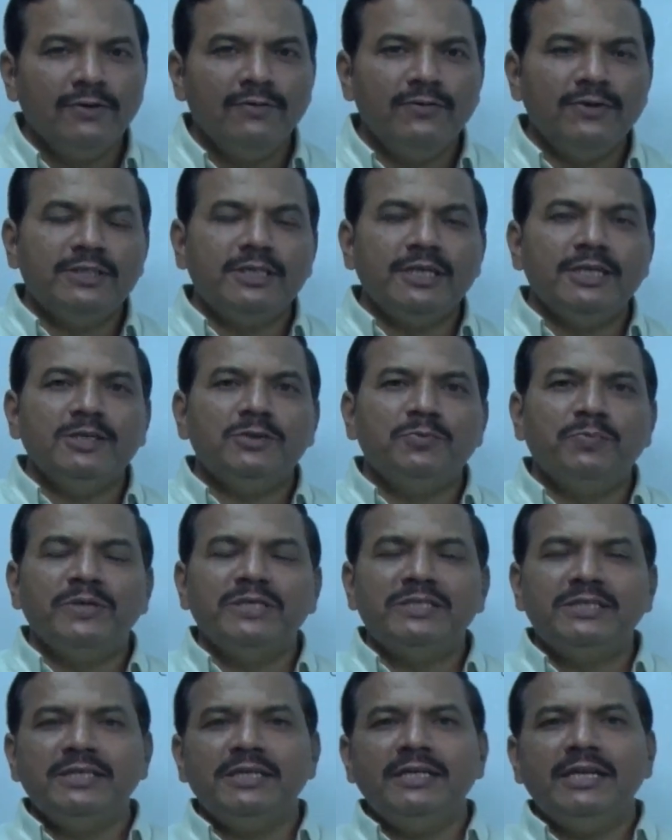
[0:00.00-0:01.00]
which is
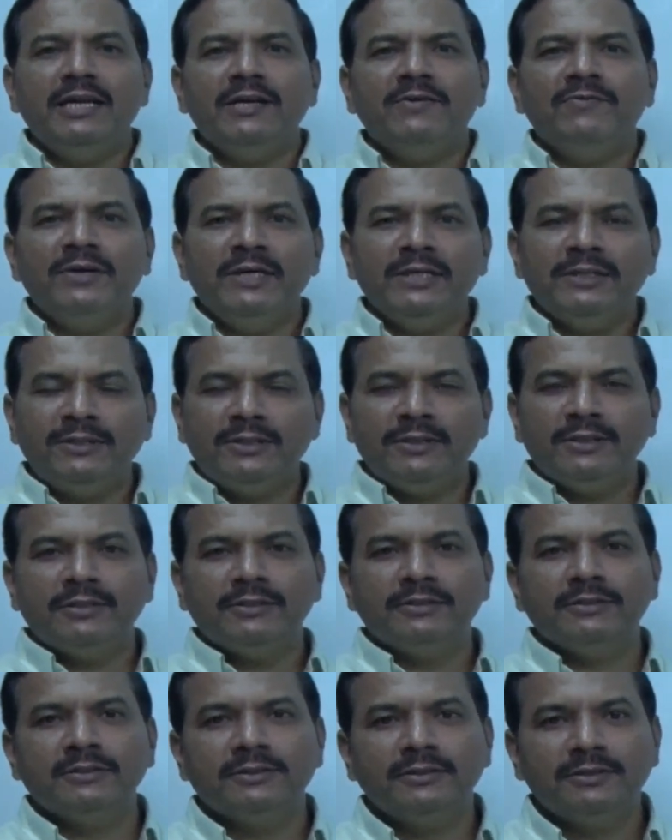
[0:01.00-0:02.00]
preceded with
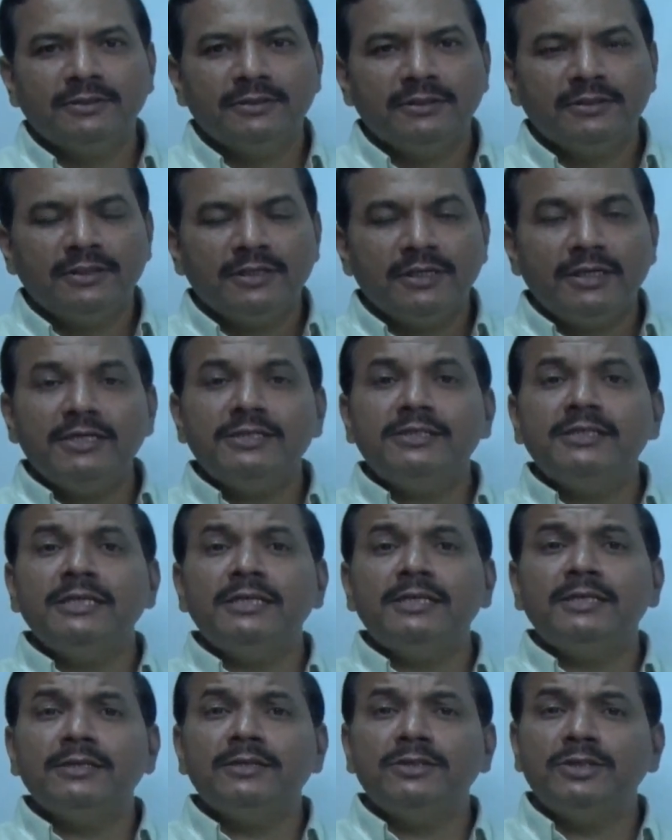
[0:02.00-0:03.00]

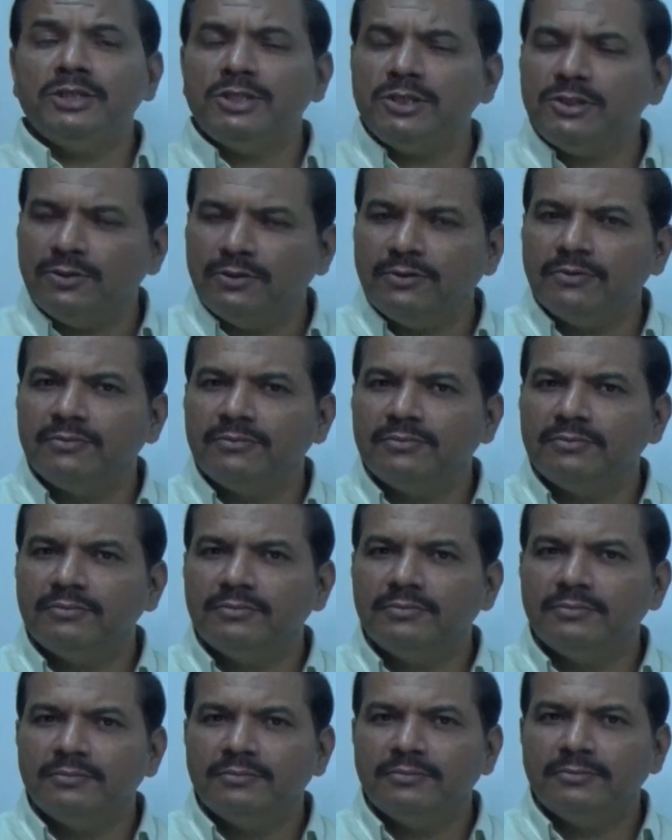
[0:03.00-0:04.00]
digit 0
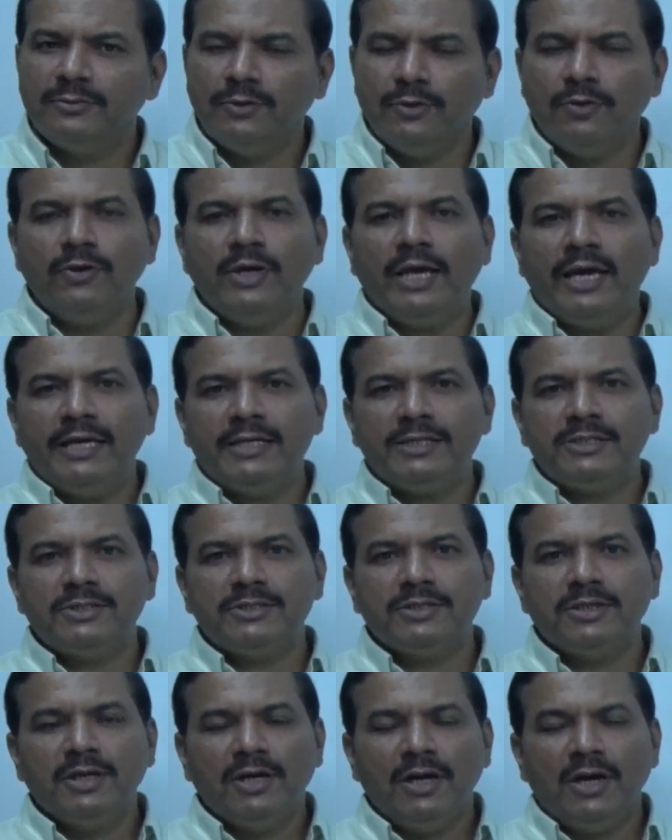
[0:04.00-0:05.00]
known
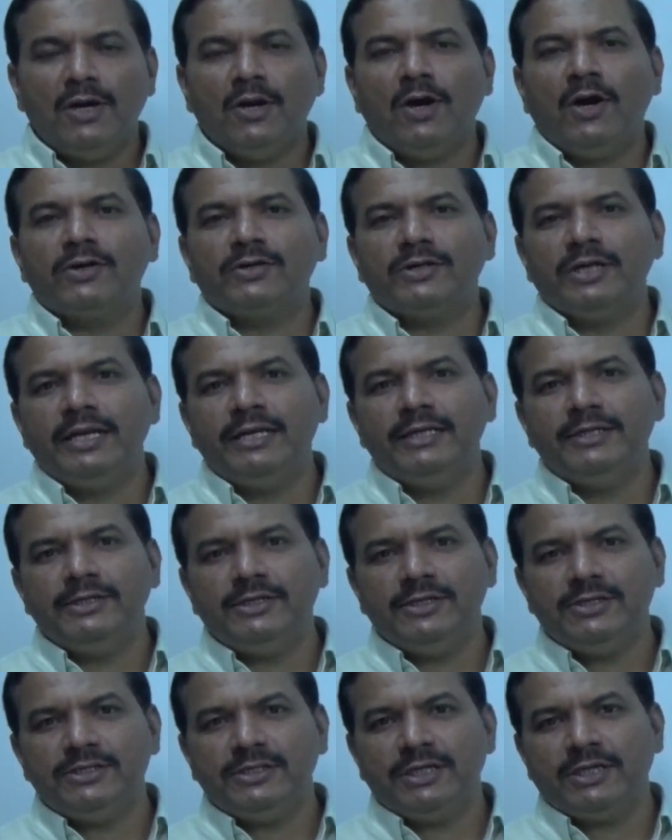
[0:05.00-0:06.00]
as an octal
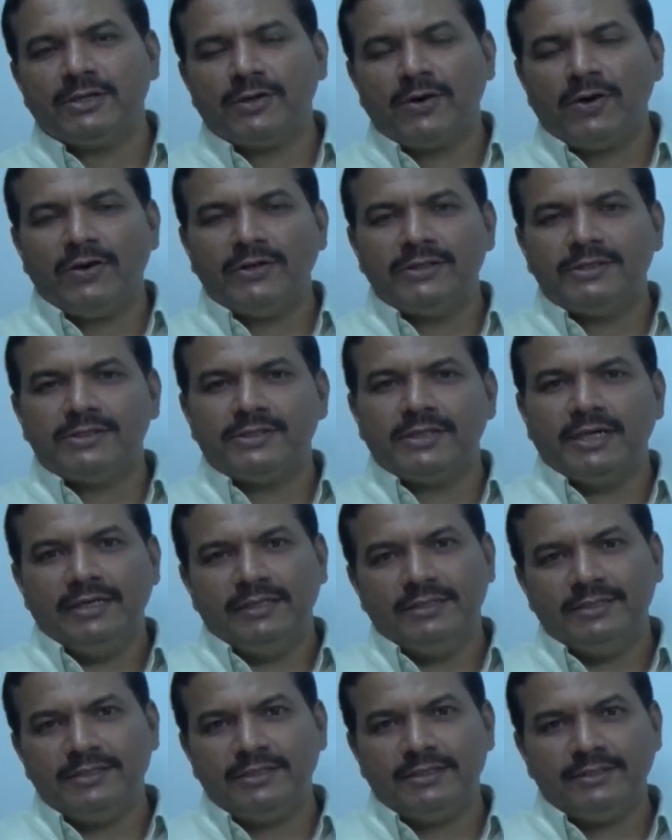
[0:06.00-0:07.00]
integer constant